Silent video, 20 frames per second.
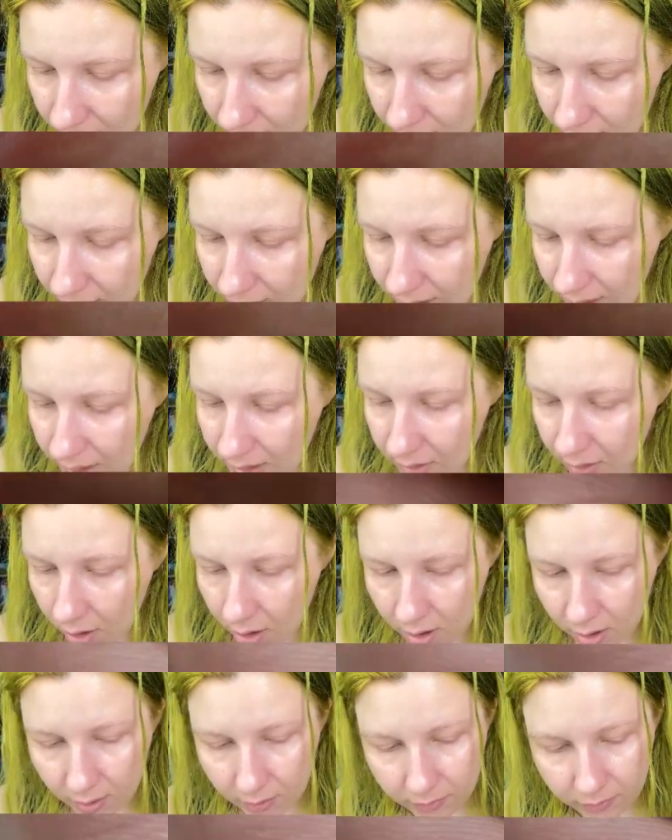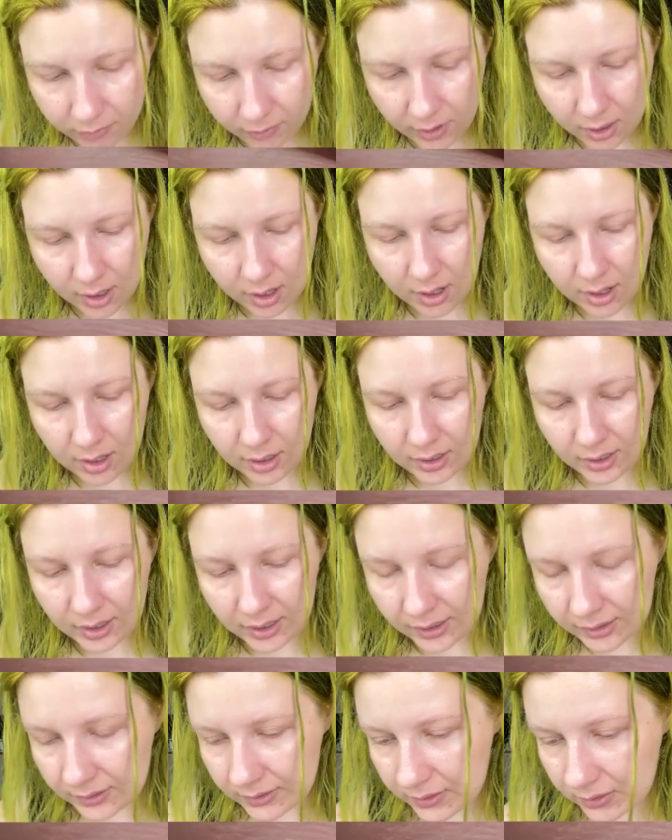clean off
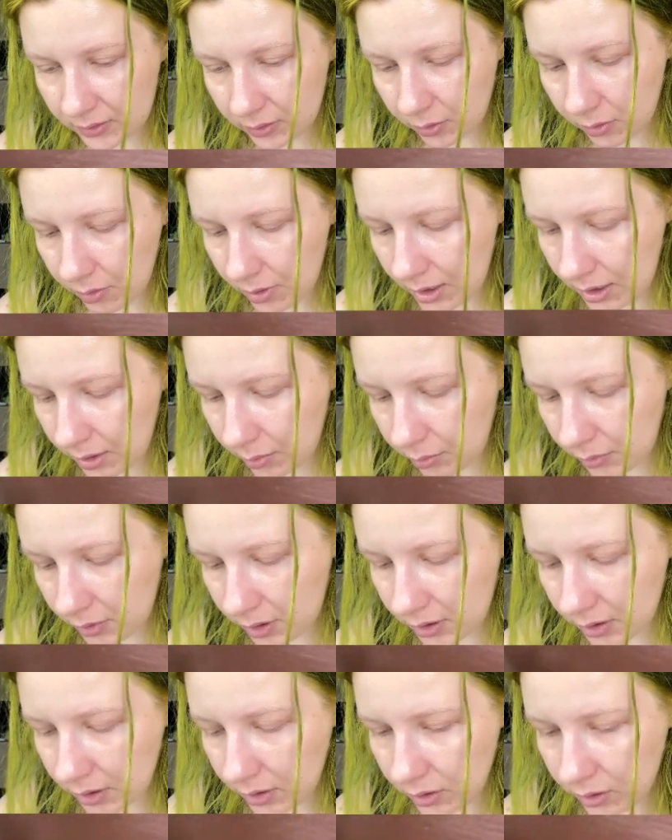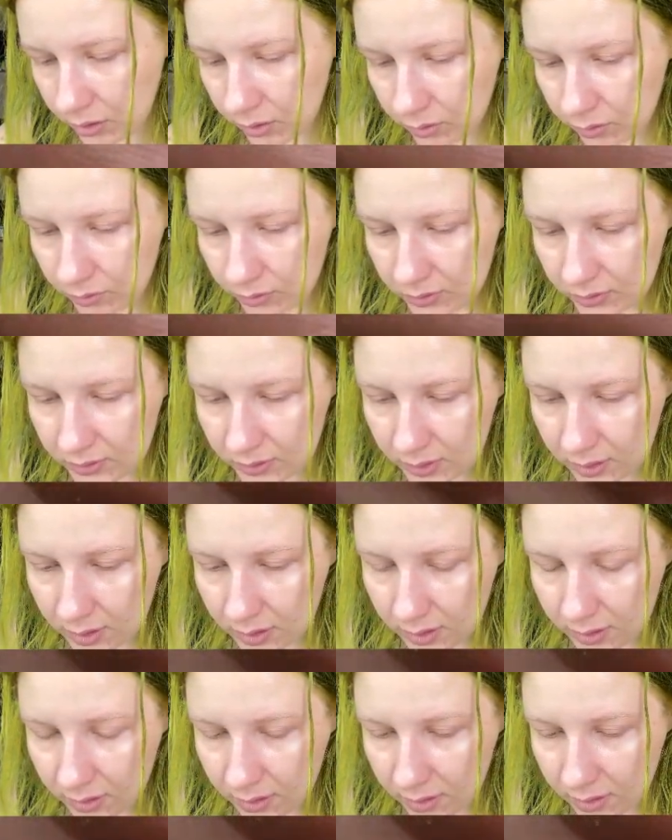like so, and I'm gonna use
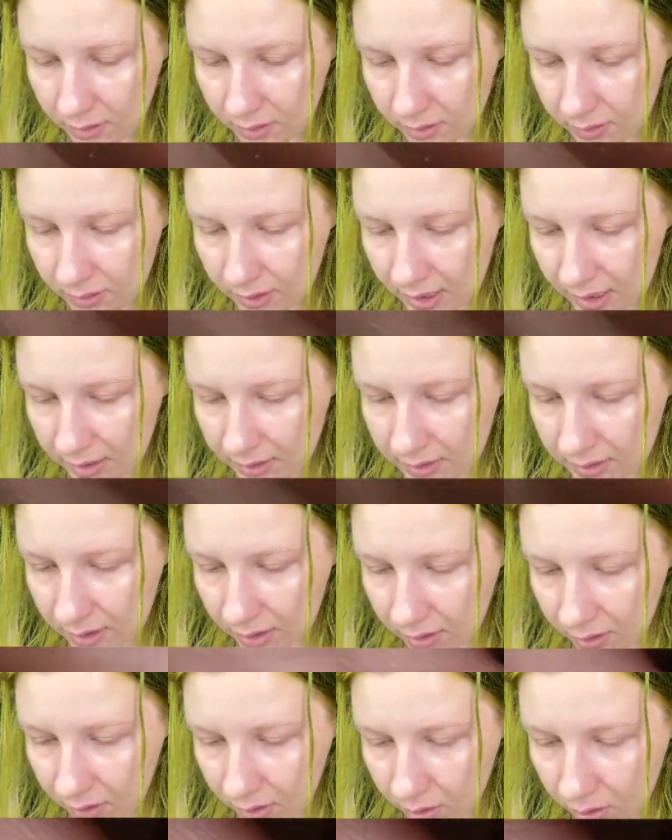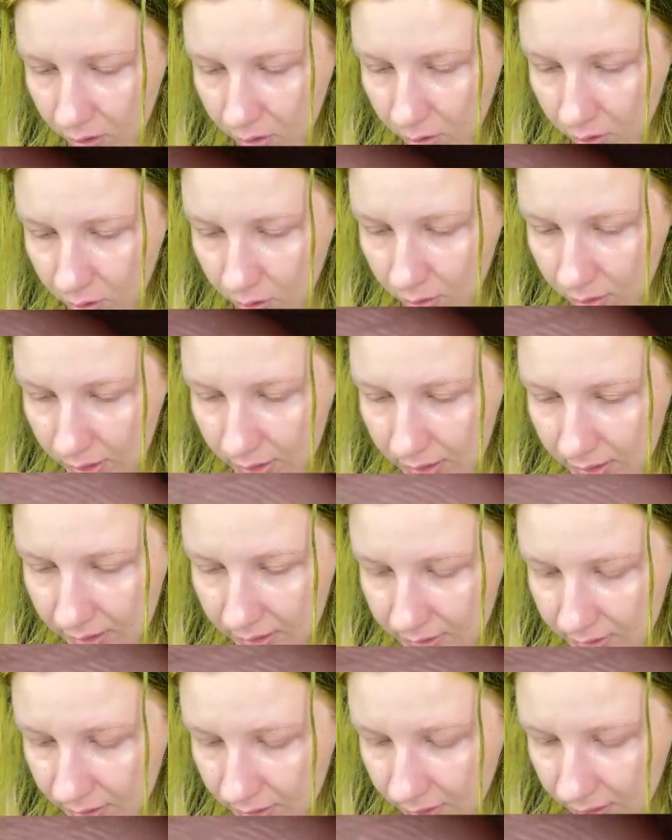that alcohol
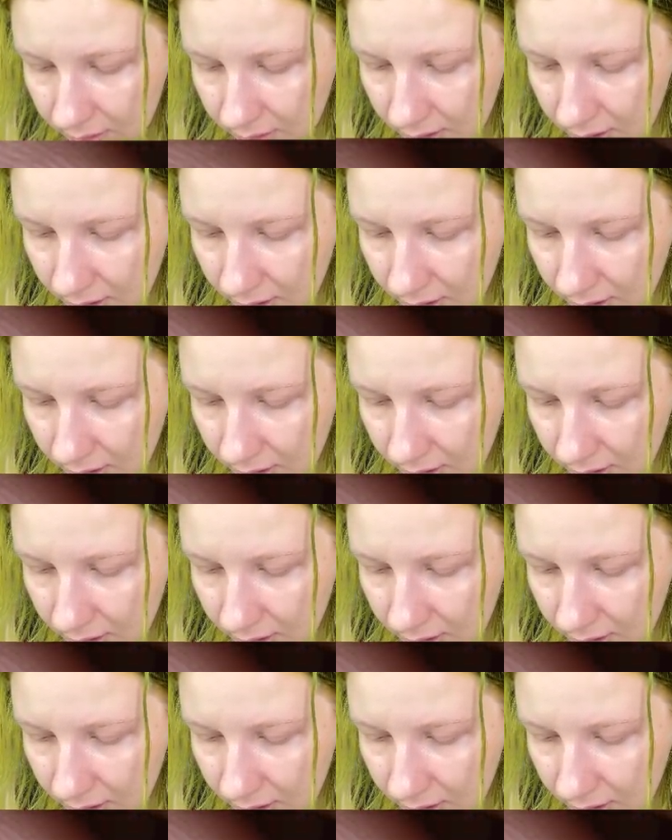little